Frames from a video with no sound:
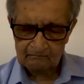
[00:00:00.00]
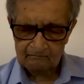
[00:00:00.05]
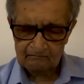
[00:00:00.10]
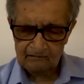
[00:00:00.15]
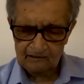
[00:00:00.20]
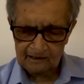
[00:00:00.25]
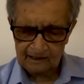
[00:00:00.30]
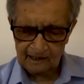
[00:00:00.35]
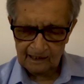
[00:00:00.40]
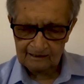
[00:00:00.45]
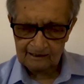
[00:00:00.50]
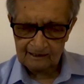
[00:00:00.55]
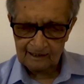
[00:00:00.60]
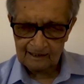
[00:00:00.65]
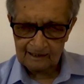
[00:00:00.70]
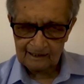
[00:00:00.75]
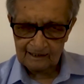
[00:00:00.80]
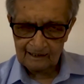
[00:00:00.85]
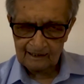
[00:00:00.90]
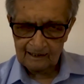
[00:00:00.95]

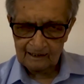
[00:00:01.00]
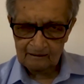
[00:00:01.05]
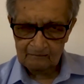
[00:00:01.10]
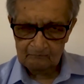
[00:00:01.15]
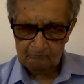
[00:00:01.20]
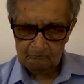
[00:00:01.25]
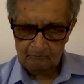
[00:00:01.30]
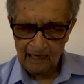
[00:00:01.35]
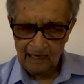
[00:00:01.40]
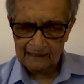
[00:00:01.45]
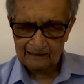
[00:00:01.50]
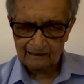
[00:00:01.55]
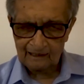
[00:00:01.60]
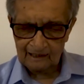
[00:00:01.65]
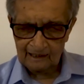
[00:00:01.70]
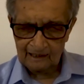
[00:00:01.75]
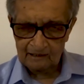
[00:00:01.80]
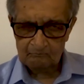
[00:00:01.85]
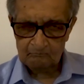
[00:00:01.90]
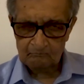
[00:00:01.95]
treated
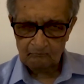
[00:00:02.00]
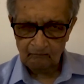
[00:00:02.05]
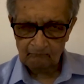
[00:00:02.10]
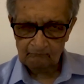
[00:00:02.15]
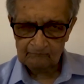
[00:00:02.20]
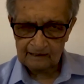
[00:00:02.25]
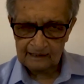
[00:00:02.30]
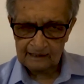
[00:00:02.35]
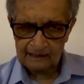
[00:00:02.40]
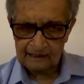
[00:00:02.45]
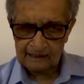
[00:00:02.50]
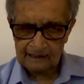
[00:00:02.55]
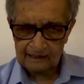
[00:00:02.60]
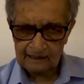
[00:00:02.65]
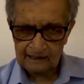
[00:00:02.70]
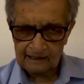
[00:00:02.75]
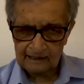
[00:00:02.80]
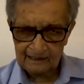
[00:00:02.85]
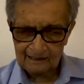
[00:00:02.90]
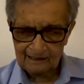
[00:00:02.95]
badly abroad,
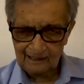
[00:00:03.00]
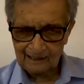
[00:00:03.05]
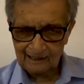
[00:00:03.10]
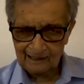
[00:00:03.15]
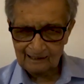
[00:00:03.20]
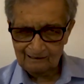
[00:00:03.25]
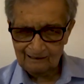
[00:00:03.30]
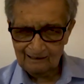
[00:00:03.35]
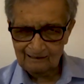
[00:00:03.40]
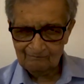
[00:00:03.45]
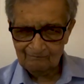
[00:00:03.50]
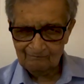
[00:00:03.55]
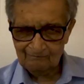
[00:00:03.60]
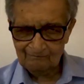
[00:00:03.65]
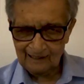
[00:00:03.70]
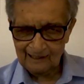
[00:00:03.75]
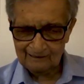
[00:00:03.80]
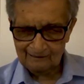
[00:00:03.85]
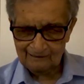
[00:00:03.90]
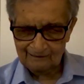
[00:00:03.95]
they can easily
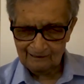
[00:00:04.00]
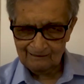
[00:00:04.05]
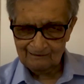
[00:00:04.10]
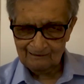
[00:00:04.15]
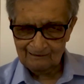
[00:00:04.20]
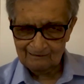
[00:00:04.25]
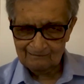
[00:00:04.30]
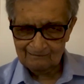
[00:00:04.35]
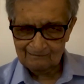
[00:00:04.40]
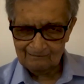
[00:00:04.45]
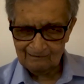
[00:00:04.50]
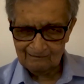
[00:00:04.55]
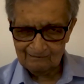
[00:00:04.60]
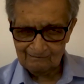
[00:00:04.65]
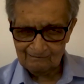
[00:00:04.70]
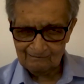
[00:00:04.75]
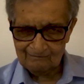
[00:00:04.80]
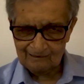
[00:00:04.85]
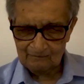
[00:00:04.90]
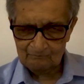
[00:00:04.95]
get Indian
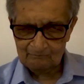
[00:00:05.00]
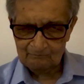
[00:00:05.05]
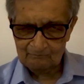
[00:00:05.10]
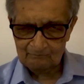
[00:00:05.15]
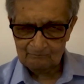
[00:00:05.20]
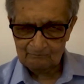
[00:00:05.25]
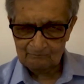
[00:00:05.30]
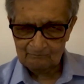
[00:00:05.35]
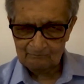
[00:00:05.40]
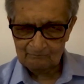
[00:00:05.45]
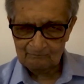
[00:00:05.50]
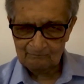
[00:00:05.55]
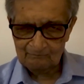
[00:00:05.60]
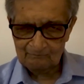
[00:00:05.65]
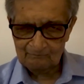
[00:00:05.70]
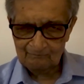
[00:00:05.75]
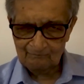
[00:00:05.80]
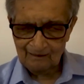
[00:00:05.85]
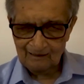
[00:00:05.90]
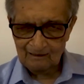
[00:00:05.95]
citizenship,
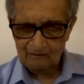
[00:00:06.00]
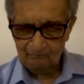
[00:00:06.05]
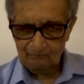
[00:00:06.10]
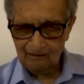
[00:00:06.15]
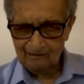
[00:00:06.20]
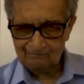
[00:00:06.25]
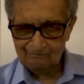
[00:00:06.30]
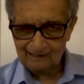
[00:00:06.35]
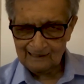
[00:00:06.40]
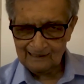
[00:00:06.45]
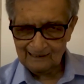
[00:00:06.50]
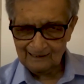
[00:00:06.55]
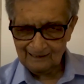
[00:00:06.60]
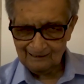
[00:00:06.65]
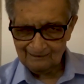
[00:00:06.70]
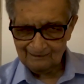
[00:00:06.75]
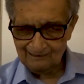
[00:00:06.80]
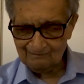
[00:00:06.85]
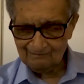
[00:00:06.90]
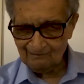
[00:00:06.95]
whereas this
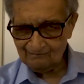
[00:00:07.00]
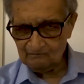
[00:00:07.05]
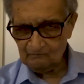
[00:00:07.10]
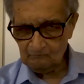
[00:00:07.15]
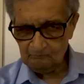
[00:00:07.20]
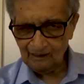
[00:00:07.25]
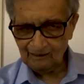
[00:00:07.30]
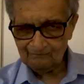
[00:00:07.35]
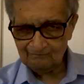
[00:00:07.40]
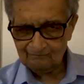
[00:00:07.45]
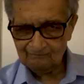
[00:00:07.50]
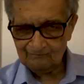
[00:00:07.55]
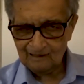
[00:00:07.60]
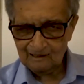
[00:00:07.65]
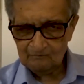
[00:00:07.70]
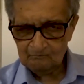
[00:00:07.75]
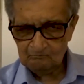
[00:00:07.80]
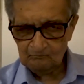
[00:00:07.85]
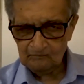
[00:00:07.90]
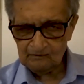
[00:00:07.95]
doesn't apply to
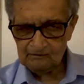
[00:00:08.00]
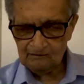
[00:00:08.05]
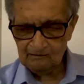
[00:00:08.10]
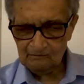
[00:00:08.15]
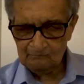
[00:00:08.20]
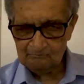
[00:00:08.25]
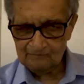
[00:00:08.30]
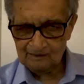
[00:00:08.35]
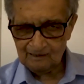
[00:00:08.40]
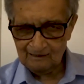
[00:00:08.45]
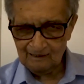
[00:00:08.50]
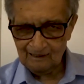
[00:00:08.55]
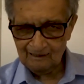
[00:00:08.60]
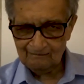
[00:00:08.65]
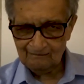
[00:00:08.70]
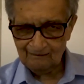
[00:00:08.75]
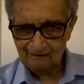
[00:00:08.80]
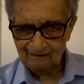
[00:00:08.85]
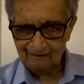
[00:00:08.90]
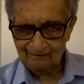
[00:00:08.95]
Muslims in
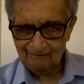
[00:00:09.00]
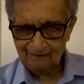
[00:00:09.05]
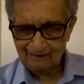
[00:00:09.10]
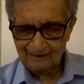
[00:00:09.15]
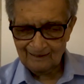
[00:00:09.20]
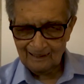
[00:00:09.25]
India.